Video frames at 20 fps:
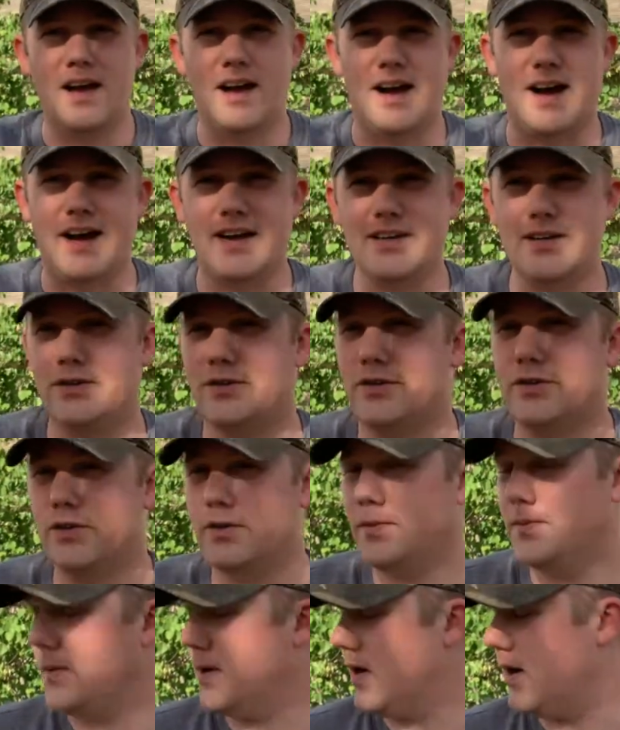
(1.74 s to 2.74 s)
Hi
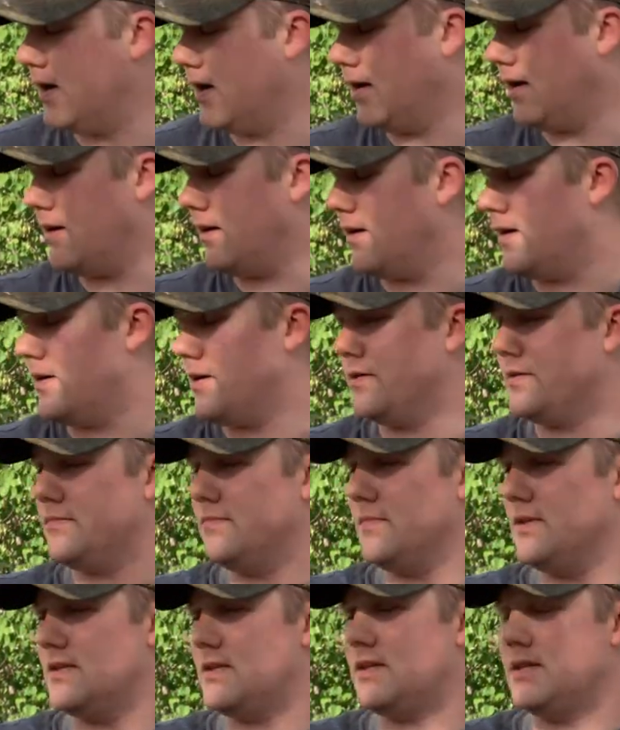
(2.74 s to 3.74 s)
YouTube, uh,
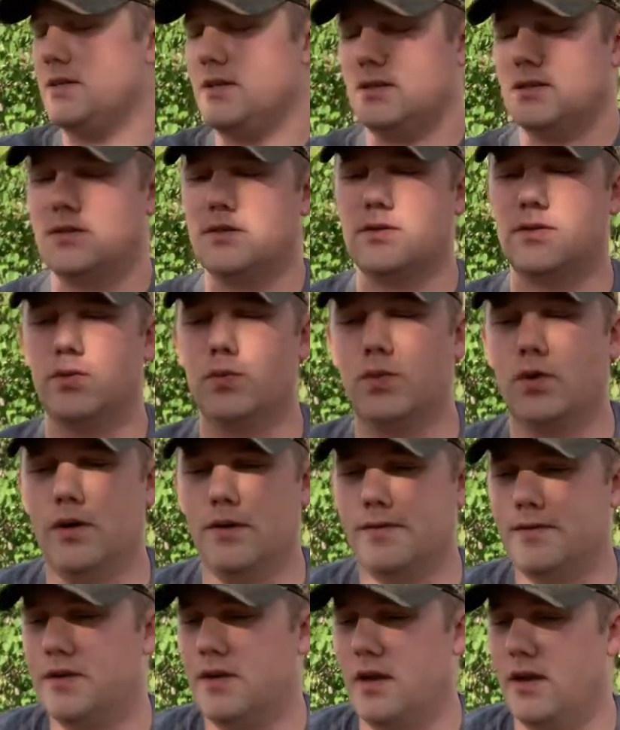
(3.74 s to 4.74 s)
this is
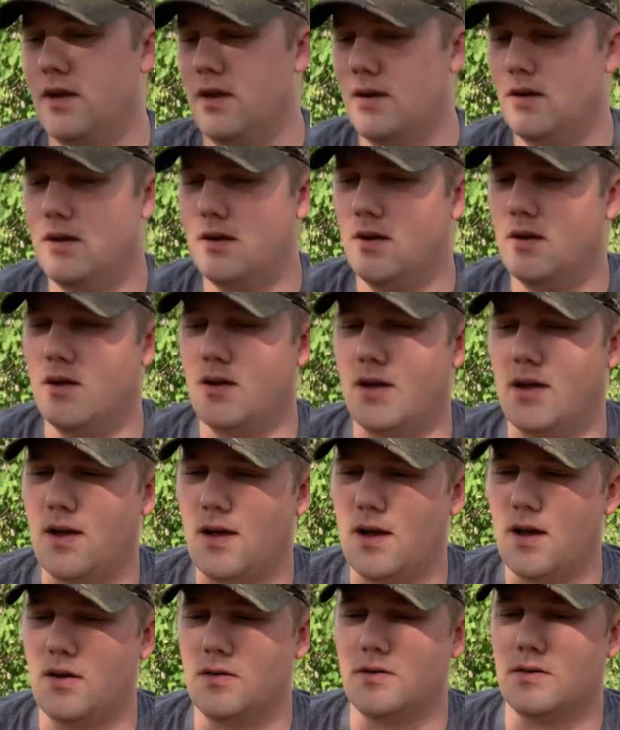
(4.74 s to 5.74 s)
Wolf Den
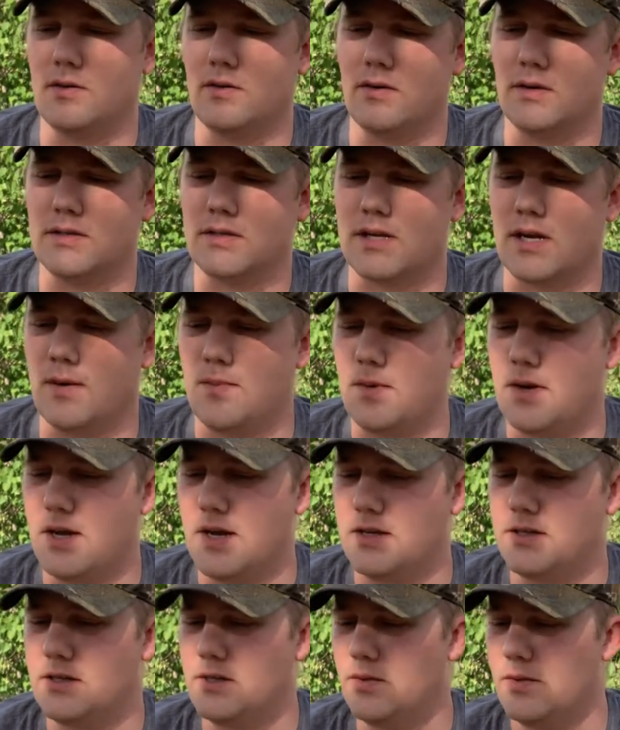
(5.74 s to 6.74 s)
Outdoors coming
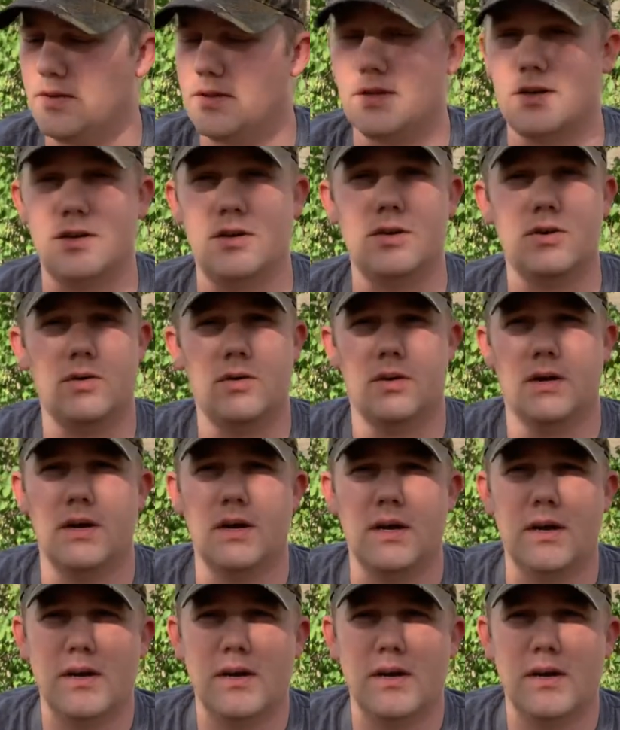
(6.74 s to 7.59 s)
at you with a new